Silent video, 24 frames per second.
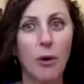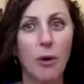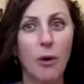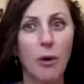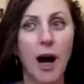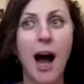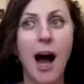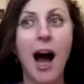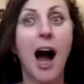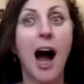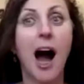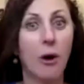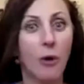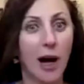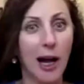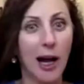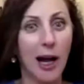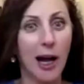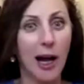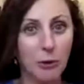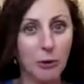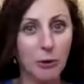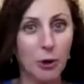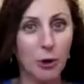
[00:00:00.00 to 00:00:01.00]
how
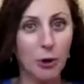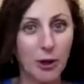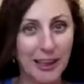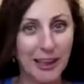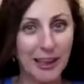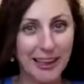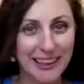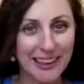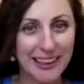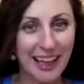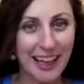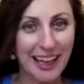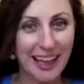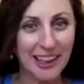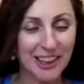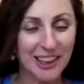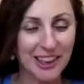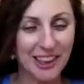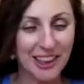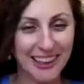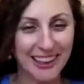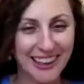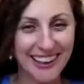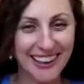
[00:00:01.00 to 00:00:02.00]
I'm doing it,
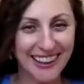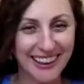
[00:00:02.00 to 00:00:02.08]
actually.